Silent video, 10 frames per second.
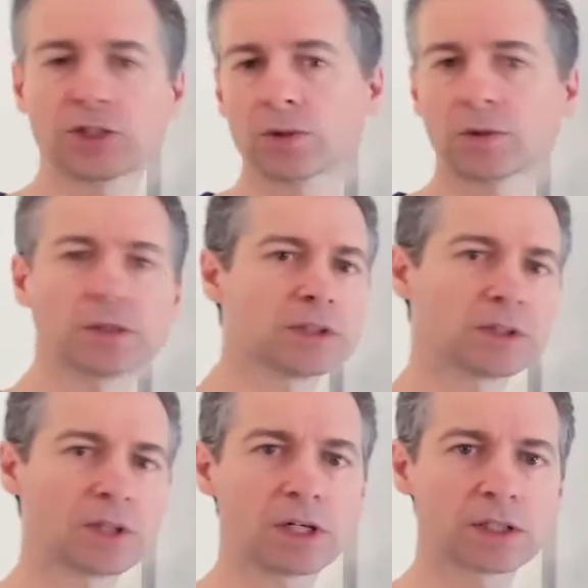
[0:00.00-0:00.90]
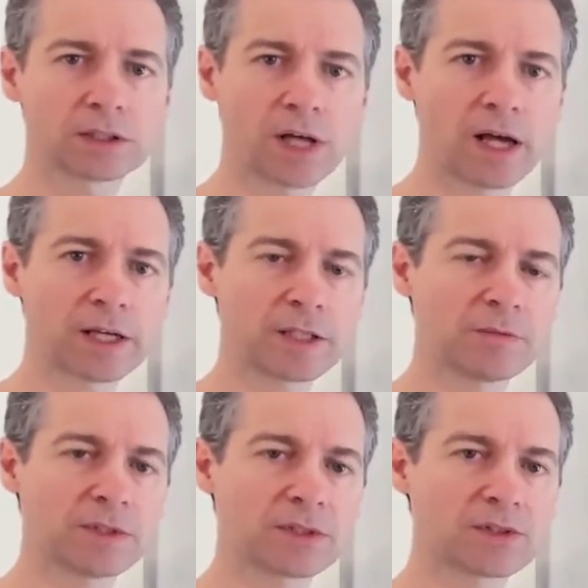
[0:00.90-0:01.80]
short and long
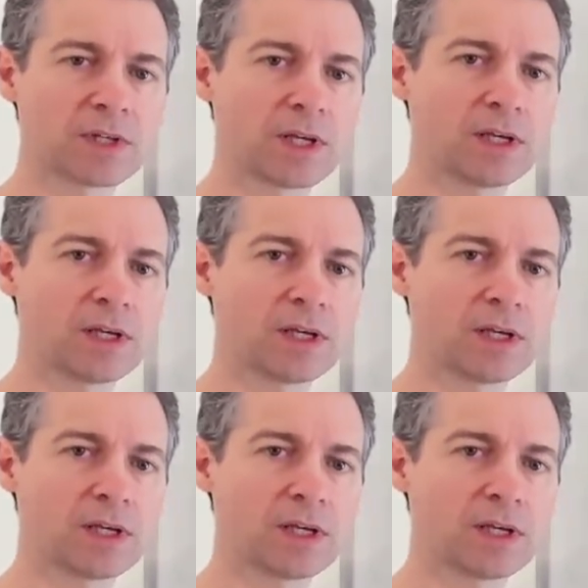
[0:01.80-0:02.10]
documents?